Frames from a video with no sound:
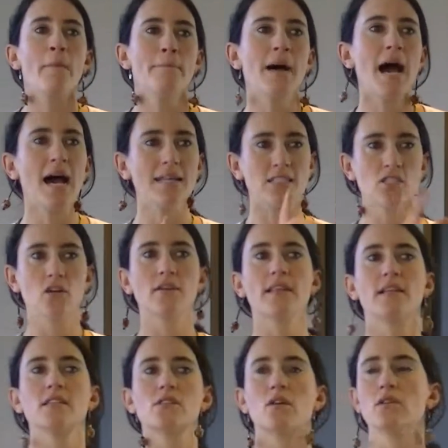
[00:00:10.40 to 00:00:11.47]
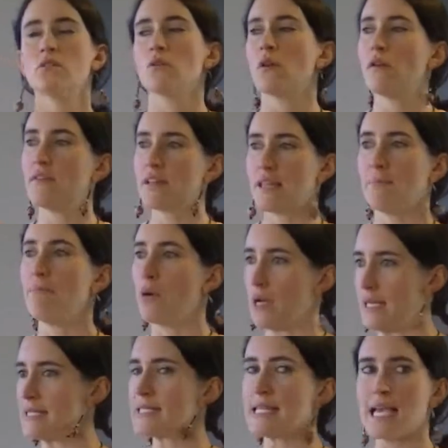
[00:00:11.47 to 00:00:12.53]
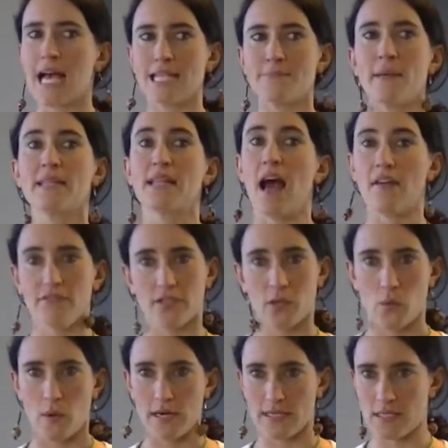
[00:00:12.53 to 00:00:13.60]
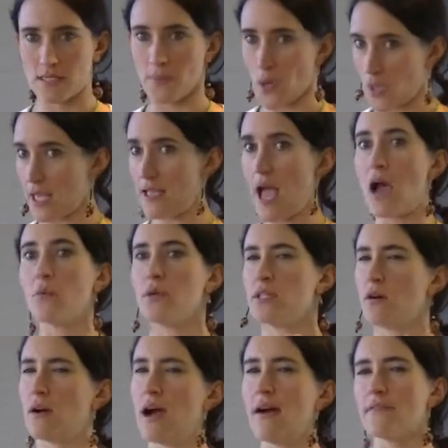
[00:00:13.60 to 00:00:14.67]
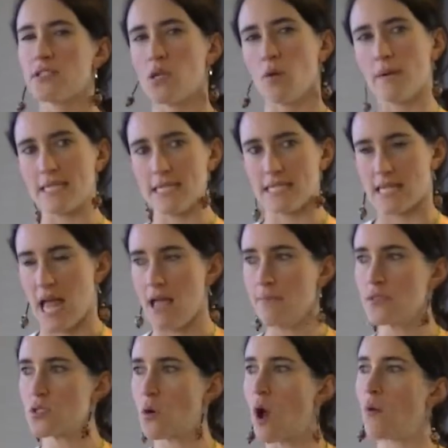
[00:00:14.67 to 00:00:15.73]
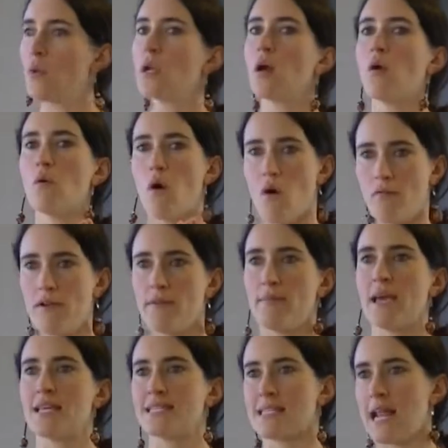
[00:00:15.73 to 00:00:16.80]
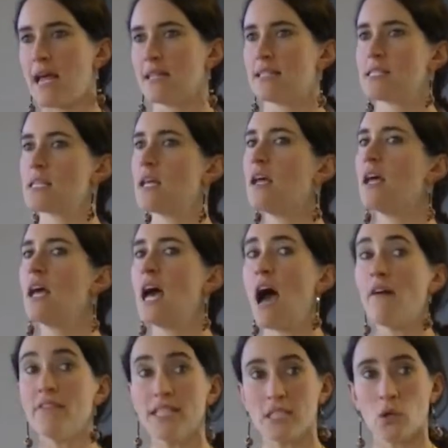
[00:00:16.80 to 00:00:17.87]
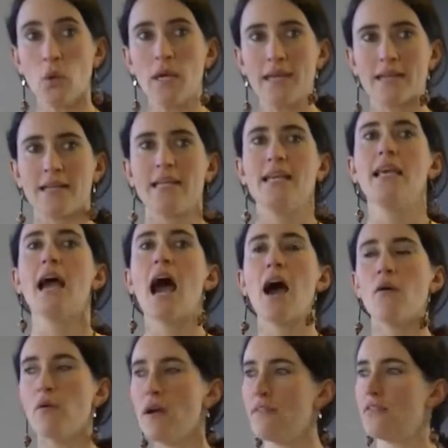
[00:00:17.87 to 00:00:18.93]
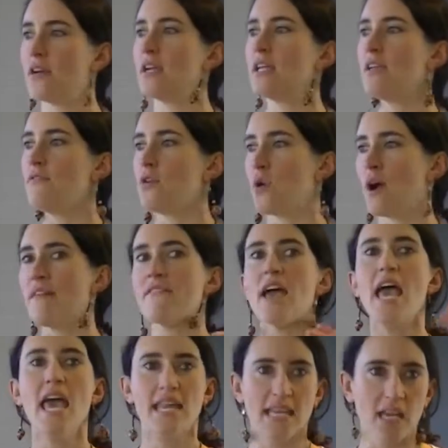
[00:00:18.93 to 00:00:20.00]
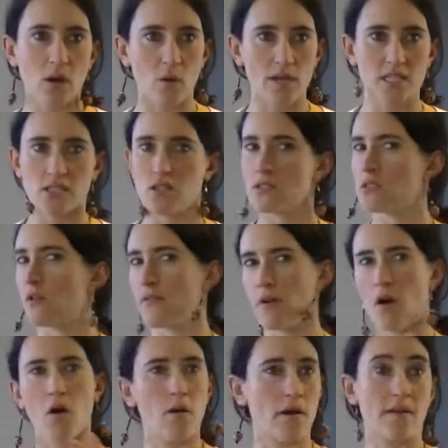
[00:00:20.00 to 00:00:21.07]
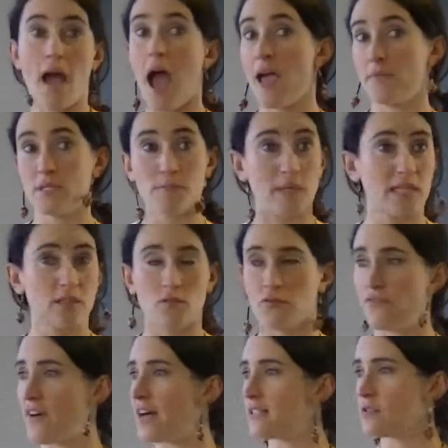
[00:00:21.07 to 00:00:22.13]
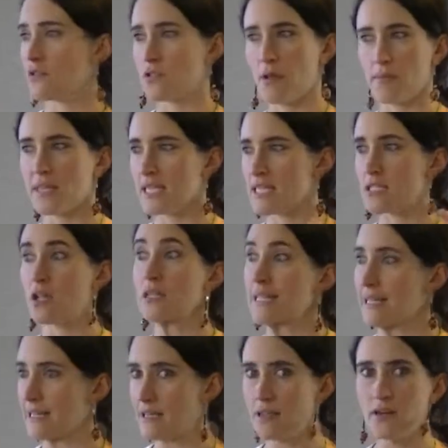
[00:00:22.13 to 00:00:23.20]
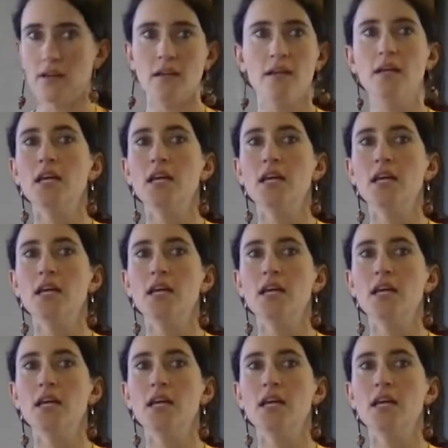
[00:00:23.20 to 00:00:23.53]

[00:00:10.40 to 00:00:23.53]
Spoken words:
But Jordan is going to cover the policy aspect afterwards, okay? And we don't have so much time, so I will go over my slides a bit quickly. However, if you have any questions or I'm speaking too fast or something is not clear,